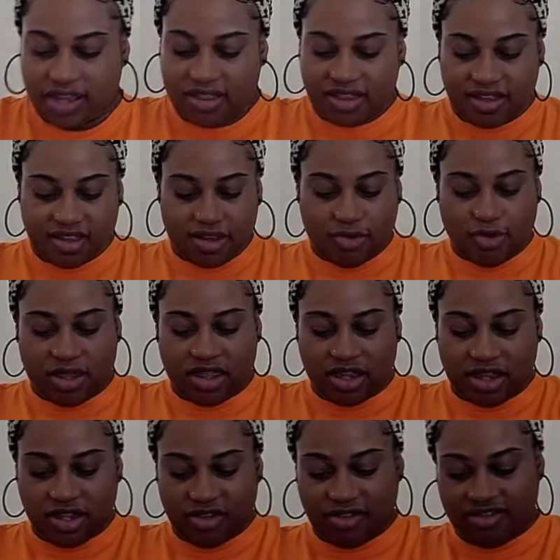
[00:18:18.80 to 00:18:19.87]
like the way the
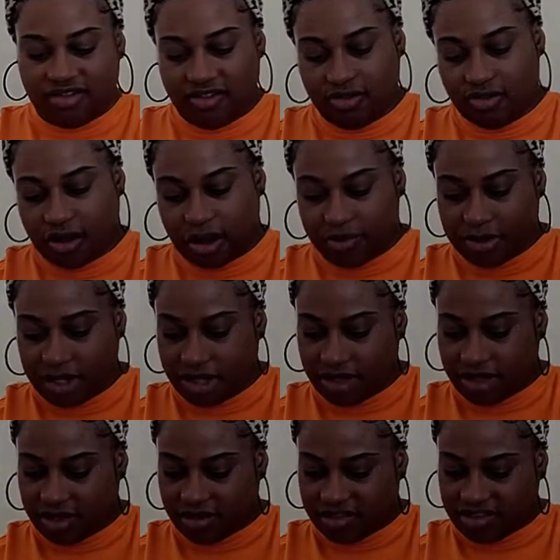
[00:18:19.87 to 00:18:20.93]
colors do. How many
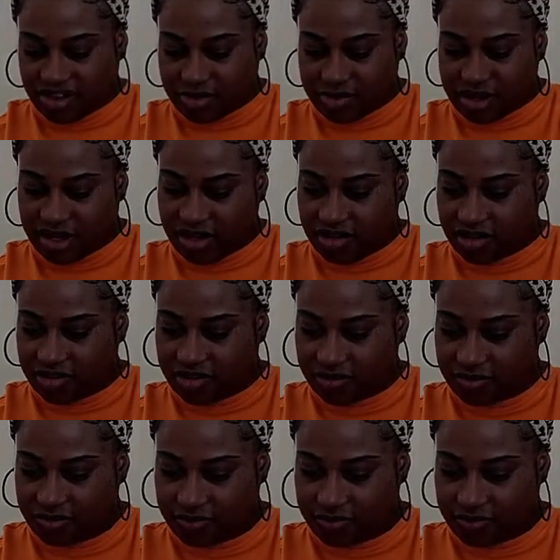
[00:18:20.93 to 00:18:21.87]
colors come in here?